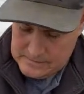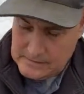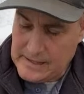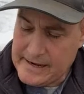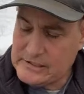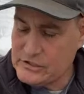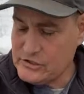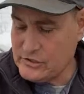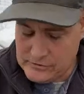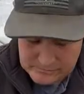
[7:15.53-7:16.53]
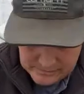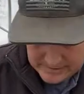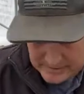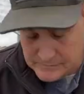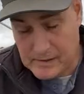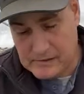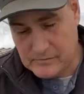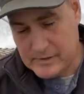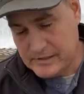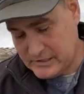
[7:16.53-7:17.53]
Last year, and it's probably going
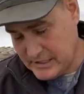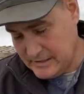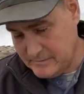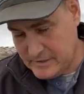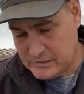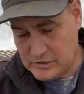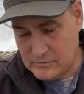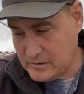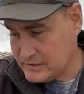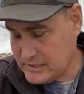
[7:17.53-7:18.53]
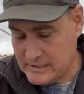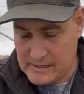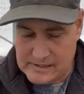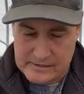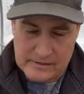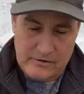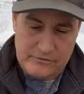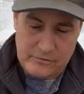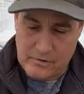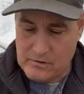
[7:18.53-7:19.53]
to be the same this year because I didn't go
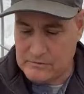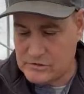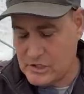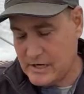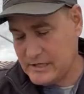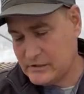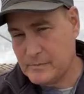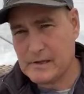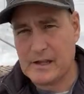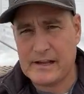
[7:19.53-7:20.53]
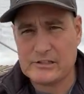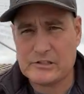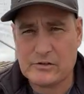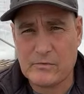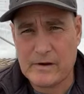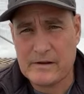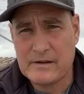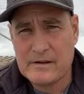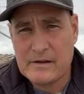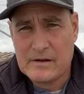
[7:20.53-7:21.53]
through all the chains, but last year we
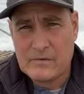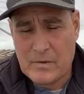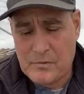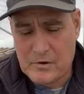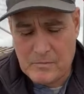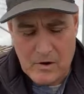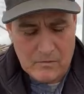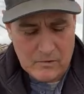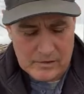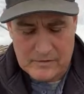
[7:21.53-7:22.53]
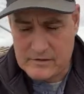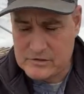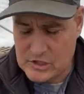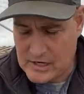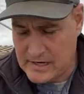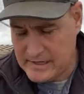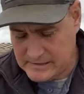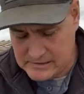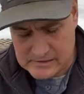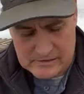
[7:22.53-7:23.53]
put them all on, and the
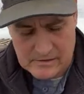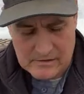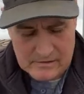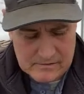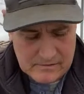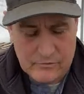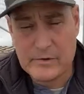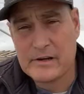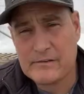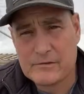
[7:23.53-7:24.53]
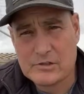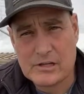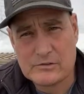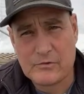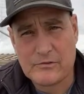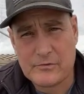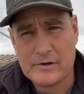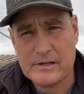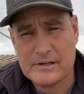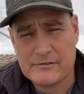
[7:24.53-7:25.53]
chains, the 3 different chains were
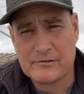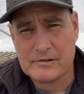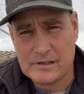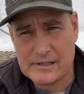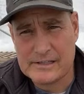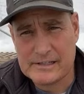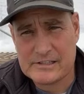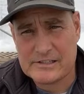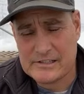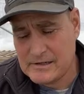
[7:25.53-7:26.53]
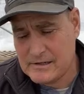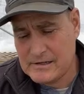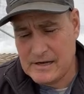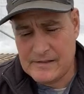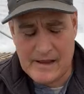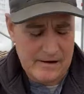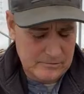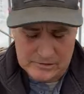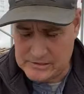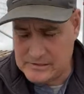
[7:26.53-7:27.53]
3 different lengths, and that
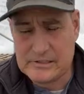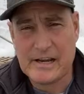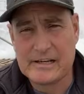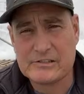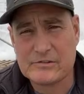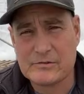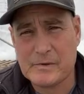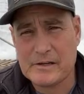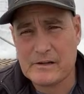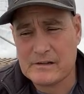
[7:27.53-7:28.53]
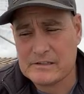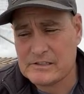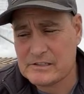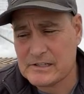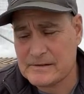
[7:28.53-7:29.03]
was a disaster because